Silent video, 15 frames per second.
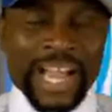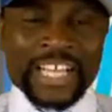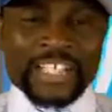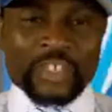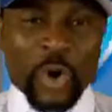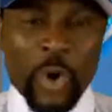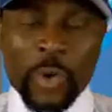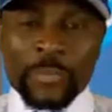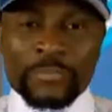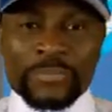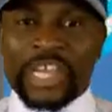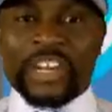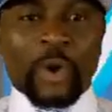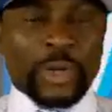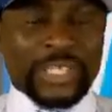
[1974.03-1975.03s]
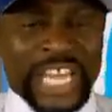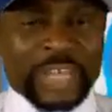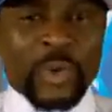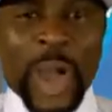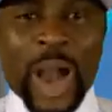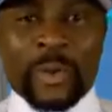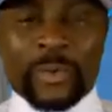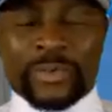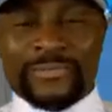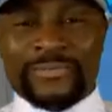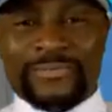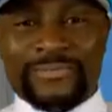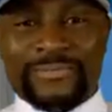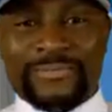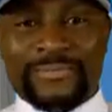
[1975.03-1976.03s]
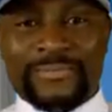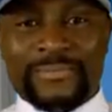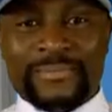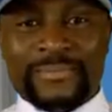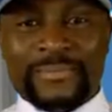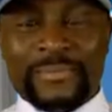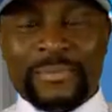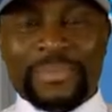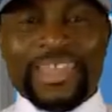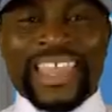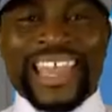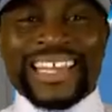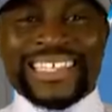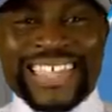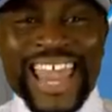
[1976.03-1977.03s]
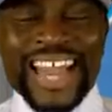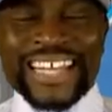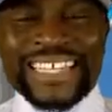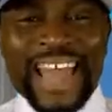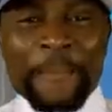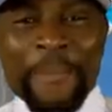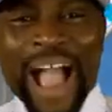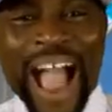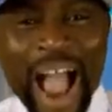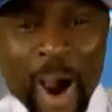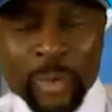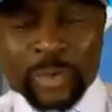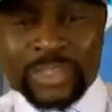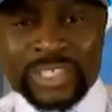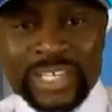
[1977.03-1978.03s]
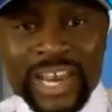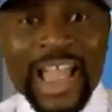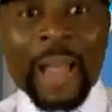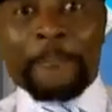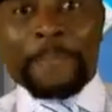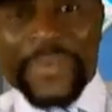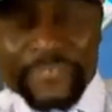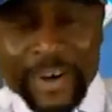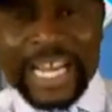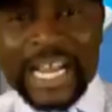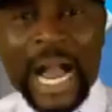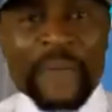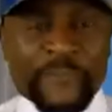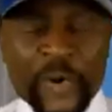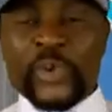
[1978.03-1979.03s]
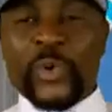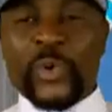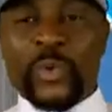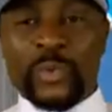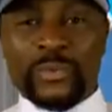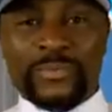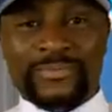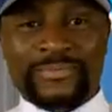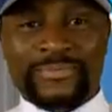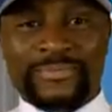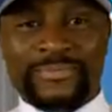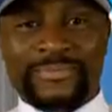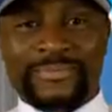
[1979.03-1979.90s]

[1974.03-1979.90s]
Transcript: You make us so, they go take you out. Take them out before they come for you.